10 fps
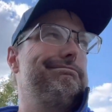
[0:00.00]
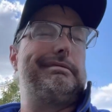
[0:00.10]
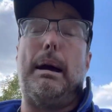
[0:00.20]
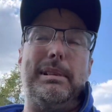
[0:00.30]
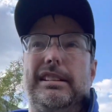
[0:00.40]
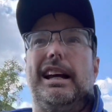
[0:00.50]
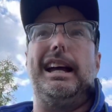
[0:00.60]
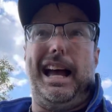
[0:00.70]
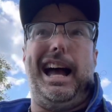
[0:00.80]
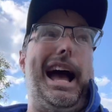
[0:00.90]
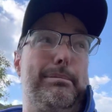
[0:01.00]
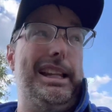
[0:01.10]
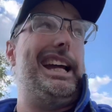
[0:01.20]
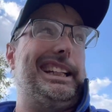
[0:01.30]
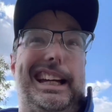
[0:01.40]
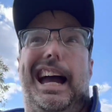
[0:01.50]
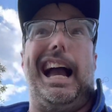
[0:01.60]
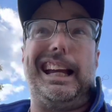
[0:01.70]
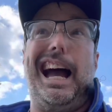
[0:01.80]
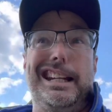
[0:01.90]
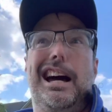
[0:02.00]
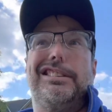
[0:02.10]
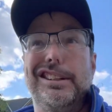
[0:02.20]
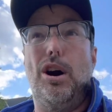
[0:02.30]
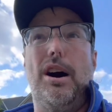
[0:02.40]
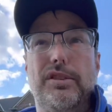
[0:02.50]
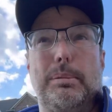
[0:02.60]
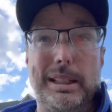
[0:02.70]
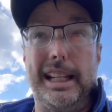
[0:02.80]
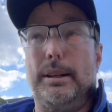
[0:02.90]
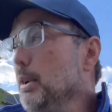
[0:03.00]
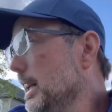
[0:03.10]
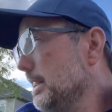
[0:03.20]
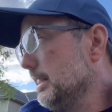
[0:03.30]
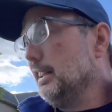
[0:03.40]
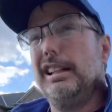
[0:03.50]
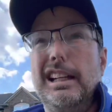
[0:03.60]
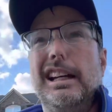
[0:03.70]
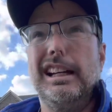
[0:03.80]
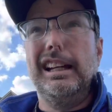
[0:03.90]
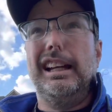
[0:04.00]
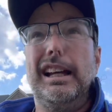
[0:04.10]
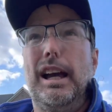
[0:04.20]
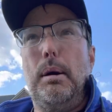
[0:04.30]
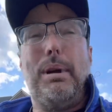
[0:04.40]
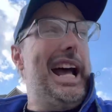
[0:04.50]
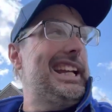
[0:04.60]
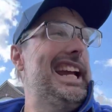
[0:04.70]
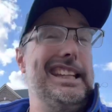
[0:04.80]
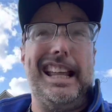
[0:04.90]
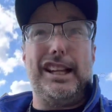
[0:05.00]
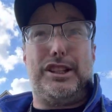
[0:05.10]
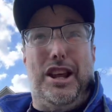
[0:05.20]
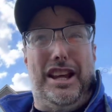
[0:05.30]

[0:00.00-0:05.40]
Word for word: I mean, I'm like, I got nothing to offer to begin with, but I get in that,